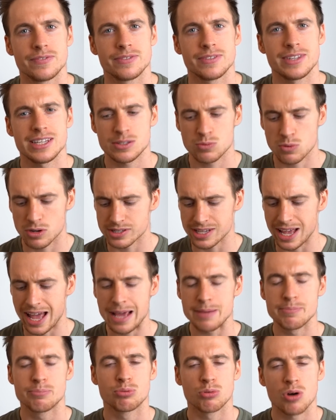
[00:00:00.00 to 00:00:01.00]
This was
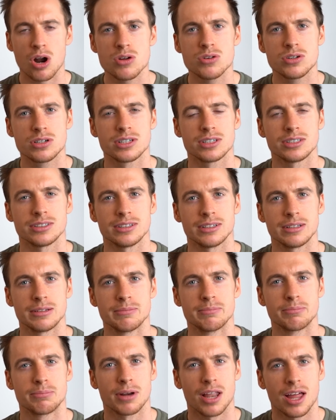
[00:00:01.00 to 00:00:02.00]
a broken,
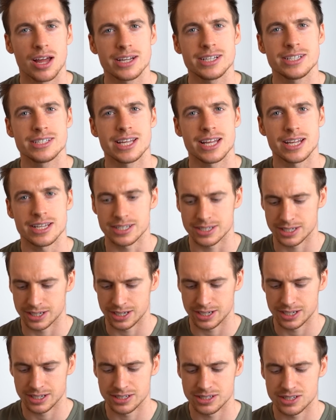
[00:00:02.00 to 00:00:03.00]
blinded,
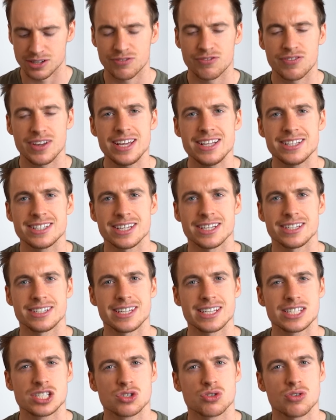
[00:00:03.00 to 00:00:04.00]
defeated,
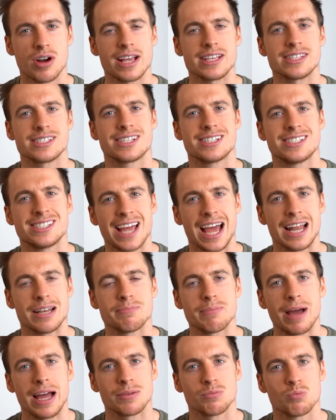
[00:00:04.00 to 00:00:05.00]
disgraced, dead
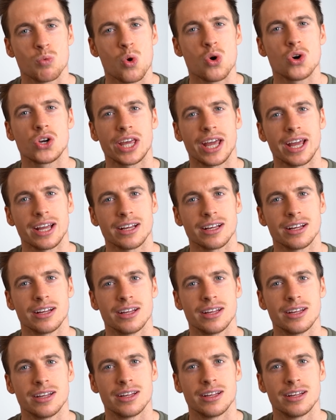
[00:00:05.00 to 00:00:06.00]
man walking.
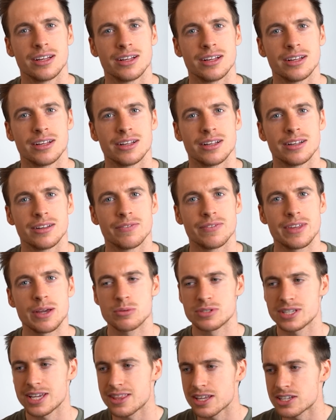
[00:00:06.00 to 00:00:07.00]
It
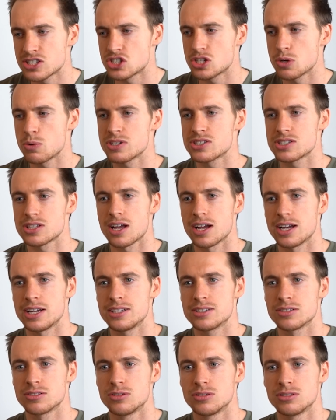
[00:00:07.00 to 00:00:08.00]
was either
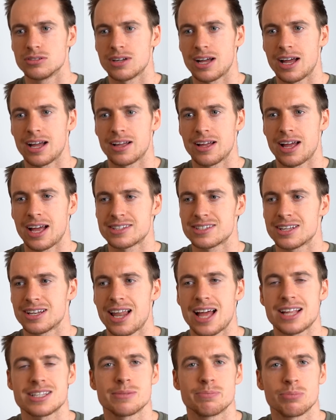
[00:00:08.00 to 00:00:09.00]
suicide or, at a
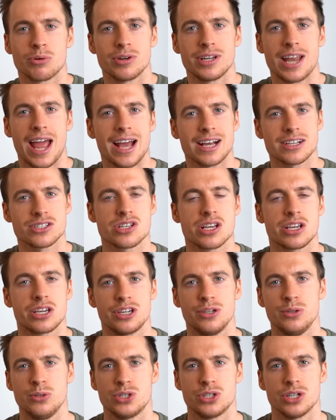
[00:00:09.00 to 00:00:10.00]
latter point,
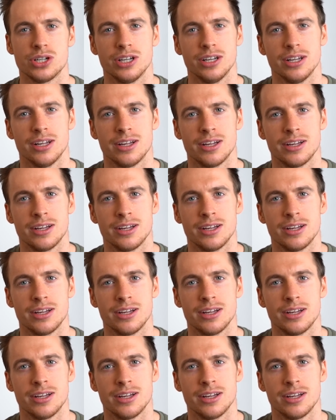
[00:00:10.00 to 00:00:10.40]
execution.